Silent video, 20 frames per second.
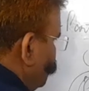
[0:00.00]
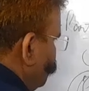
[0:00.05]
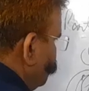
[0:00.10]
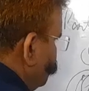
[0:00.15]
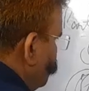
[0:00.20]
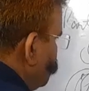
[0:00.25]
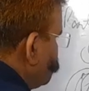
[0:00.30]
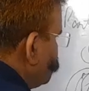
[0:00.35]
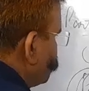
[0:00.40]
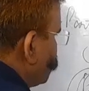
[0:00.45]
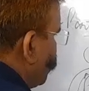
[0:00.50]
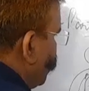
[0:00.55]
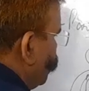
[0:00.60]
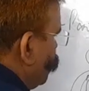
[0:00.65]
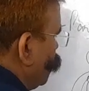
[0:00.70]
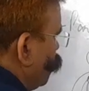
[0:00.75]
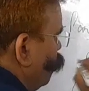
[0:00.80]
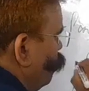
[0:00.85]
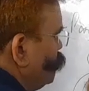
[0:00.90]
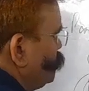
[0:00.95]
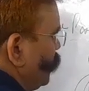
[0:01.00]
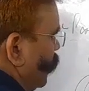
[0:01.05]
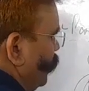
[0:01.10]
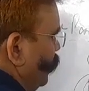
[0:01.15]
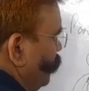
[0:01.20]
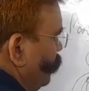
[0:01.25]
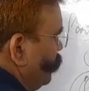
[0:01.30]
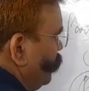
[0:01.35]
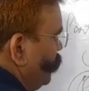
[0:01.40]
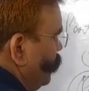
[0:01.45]
This
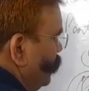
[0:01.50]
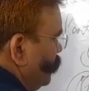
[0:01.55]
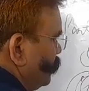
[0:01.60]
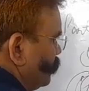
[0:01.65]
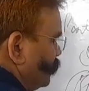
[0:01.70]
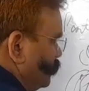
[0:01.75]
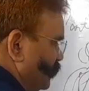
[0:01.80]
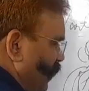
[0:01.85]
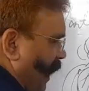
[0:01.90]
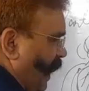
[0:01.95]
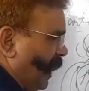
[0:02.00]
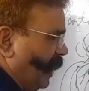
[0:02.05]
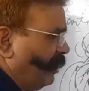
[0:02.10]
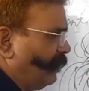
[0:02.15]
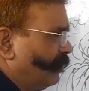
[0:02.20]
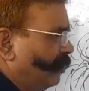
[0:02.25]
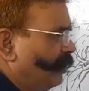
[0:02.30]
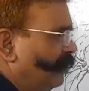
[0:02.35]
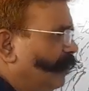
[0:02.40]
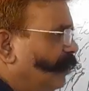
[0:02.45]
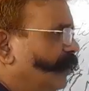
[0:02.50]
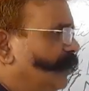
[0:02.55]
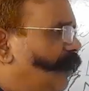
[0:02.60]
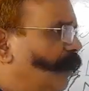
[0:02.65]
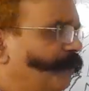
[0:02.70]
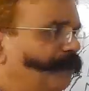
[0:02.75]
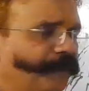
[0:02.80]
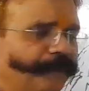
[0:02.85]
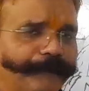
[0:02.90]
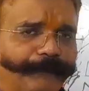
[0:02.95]
conclusion that
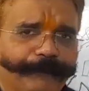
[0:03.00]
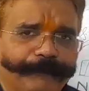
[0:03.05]
the